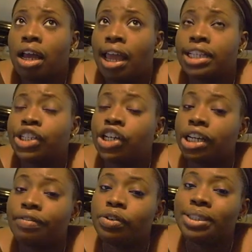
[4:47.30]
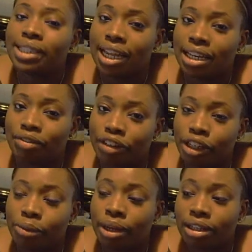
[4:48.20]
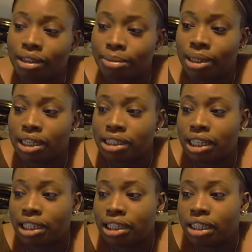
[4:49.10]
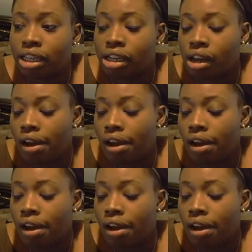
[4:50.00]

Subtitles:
It's good if you set it really well. Let me not say anything.